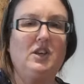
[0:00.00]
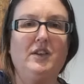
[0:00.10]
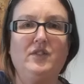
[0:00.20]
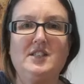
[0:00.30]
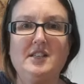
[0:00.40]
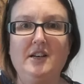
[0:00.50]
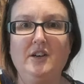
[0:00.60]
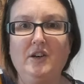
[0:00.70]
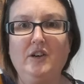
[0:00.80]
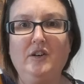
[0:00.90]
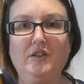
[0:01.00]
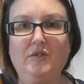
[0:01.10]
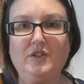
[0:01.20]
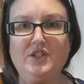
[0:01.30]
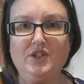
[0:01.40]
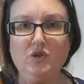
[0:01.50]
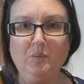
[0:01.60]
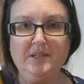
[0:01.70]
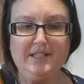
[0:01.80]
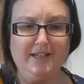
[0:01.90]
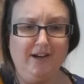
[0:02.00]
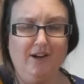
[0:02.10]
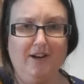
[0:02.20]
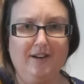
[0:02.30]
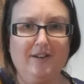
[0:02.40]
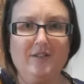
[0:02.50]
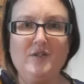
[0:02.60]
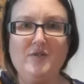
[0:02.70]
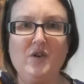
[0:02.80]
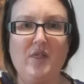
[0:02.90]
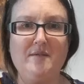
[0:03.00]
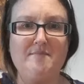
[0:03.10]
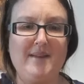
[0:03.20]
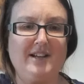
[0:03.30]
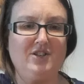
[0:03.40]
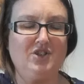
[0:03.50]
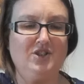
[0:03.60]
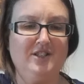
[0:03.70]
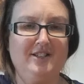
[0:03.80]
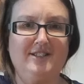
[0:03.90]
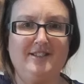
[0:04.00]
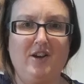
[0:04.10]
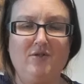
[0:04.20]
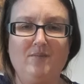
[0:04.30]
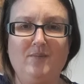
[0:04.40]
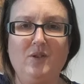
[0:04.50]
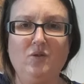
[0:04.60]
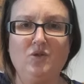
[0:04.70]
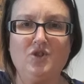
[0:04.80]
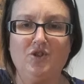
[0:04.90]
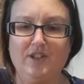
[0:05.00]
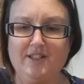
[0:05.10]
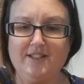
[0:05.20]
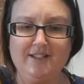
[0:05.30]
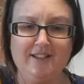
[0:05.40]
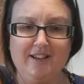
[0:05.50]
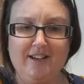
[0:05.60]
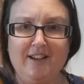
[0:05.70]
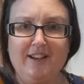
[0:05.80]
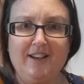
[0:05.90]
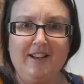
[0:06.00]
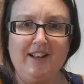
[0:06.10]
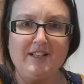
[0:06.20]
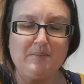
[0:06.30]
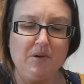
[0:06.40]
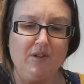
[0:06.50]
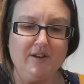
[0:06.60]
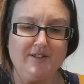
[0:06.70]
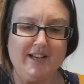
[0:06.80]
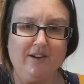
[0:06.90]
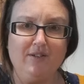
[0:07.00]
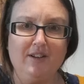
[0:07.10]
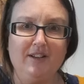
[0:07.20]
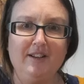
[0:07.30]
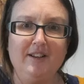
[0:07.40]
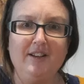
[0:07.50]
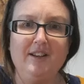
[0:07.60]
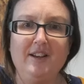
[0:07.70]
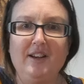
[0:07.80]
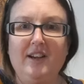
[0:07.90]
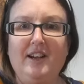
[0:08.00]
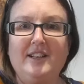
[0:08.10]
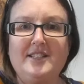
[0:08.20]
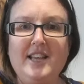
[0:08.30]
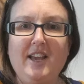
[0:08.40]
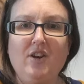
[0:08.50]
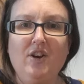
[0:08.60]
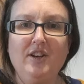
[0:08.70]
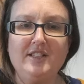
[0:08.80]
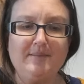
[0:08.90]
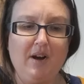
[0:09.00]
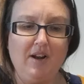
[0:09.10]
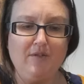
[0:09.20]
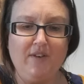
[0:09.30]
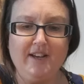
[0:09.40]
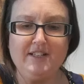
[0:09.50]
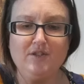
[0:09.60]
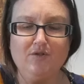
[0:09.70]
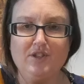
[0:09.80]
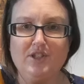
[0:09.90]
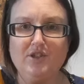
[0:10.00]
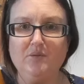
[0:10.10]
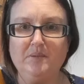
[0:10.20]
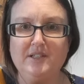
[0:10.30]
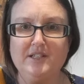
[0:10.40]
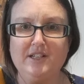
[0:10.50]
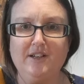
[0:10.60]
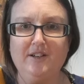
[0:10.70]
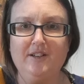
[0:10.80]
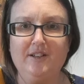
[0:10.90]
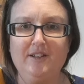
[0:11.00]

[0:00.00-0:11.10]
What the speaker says: Give yourself a superstar if you've got them matched. So, your choice. Let's put those out. A tick, a smiley face, or a superstar.